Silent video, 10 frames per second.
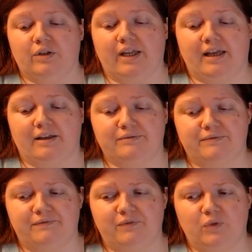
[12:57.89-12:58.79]
only have
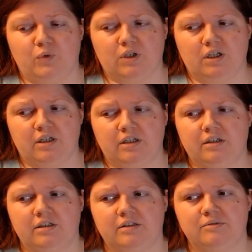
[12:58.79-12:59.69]
four
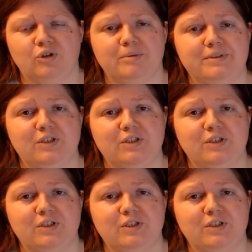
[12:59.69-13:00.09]
more